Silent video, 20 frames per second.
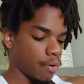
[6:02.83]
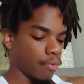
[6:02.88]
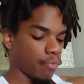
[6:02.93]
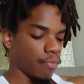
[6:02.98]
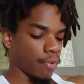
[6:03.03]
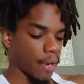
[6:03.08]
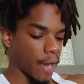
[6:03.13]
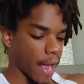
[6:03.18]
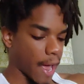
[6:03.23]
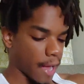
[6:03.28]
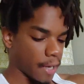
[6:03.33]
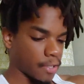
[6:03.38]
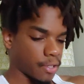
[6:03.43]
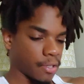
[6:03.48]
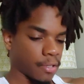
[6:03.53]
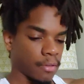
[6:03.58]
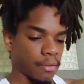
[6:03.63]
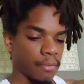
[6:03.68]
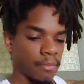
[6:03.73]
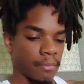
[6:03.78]

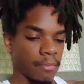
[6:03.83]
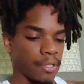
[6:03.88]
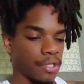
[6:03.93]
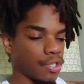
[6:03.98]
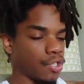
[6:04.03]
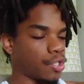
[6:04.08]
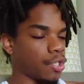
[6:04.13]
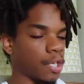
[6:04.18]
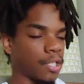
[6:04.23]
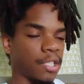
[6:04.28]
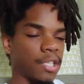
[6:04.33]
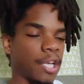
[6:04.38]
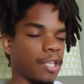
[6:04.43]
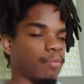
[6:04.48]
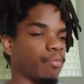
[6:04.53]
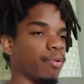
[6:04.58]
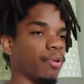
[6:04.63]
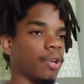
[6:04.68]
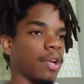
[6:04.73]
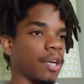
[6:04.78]
relax. It's just as
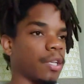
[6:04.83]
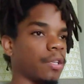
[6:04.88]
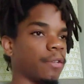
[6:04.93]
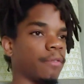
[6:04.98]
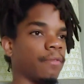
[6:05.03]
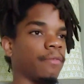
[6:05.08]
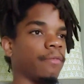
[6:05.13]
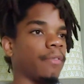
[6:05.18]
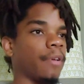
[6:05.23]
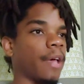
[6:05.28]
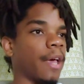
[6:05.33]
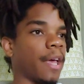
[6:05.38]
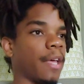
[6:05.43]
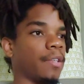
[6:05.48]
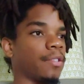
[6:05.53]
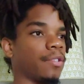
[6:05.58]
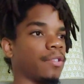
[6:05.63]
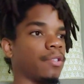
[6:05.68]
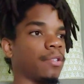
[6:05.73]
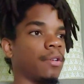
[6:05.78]
productive
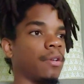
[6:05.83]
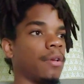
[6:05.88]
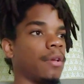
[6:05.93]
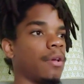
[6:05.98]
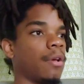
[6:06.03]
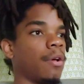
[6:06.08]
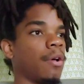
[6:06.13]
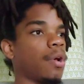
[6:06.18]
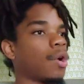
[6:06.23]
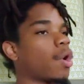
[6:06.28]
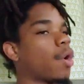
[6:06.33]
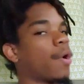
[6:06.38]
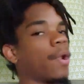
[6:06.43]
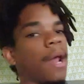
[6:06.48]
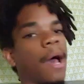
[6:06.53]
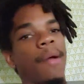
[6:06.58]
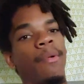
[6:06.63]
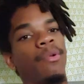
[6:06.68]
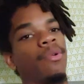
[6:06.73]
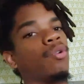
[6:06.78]
as going
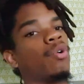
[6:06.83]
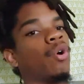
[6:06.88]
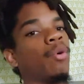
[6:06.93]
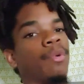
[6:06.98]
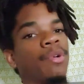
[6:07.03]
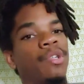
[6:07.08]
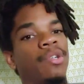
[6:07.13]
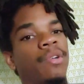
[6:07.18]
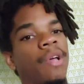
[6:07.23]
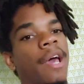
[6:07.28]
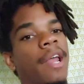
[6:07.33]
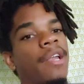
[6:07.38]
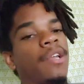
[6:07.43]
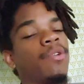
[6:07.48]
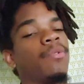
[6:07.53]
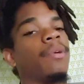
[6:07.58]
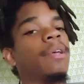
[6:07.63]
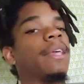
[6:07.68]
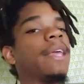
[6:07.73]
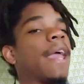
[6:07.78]
out and doing what you got to
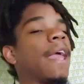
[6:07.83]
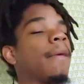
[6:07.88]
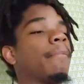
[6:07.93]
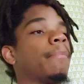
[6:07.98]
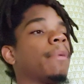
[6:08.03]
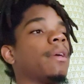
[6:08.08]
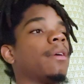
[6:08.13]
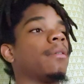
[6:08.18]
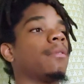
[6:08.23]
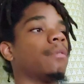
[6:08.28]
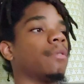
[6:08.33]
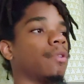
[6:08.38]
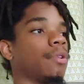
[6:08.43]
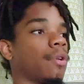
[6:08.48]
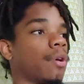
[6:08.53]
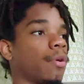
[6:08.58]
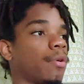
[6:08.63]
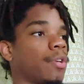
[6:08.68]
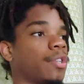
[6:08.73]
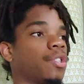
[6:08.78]
do. It can be, you
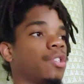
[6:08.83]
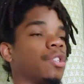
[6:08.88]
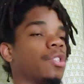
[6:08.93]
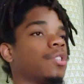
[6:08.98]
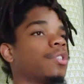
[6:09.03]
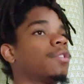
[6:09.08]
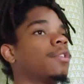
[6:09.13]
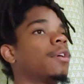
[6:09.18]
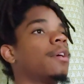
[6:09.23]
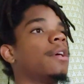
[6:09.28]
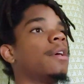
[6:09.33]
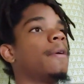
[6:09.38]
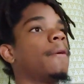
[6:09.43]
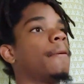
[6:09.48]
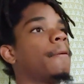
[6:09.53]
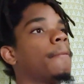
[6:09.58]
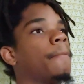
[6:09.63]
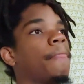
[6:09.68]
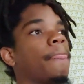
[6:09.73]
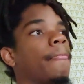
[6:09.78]
know, it's just
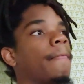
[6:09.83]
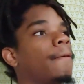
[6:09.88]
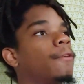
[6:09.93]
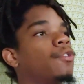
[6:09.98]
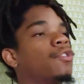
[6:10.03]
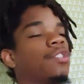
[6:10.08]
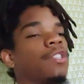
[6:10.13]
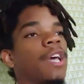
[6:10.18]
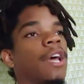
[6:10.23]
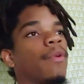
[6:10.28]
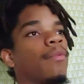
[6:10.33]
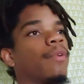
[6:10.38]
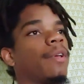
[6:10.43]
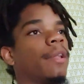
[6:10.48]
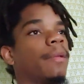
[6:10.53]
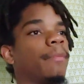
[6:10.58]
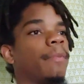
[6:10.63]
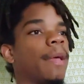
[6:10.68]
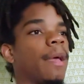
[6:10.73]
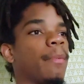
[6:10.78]
you just got to
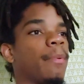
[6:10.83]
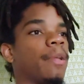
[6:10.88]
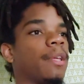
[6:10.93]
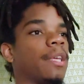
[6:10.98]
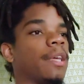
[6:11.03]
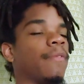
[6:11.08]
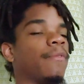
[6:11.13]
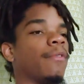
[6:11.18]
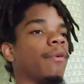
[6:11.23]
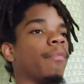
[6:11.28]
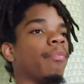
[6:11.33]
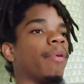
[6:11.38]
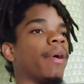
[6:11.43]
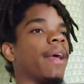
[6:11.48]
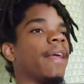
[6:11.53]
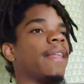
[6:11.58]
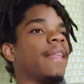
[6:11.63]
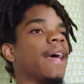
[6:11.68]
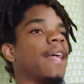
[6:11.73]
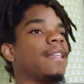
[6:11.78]
really be able to give your
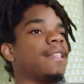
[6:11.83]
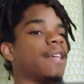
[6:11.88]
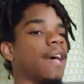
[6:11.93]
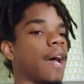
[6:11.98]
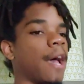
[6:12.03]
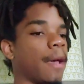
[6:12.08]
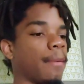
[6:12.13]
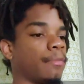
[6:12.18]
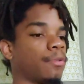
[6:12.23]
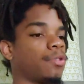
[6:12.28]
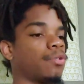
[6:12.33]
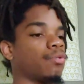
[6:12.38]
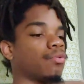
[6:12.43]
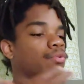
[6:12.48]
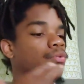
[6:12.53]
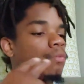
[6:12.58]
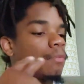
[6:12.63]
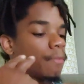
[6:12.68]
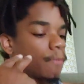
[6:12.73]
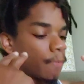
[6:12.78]
brain that time
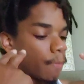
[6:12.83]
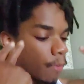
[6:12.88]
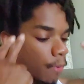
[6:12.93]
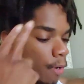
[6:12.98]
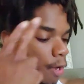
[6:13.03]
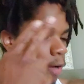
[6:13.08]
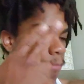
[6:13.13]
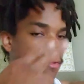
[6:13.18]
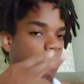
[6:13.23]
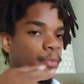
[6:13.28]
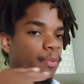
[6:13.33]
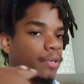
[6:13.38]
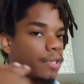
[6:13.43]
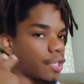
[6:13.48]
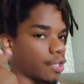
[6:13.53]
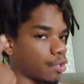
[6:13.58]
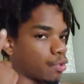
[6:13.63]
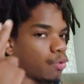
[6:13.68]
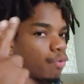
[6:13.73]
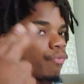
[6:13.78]
to come up with
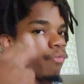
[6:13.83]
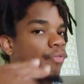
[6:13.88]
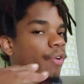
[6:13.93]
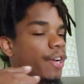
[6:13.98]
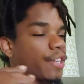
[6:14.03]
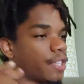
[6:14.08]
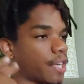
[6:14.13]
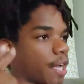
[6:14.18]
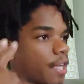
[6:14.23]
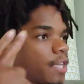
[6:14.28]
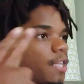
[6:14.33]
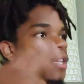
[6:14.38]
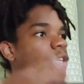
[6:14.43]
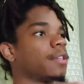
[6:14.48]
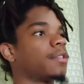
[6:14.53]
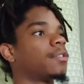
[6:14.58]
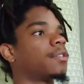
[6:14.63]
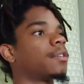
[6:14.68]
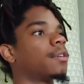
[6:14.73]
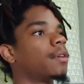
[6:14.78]
these new fresh
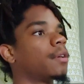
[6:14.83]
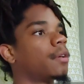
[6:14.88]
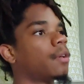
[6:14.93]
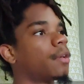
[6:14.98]
ideas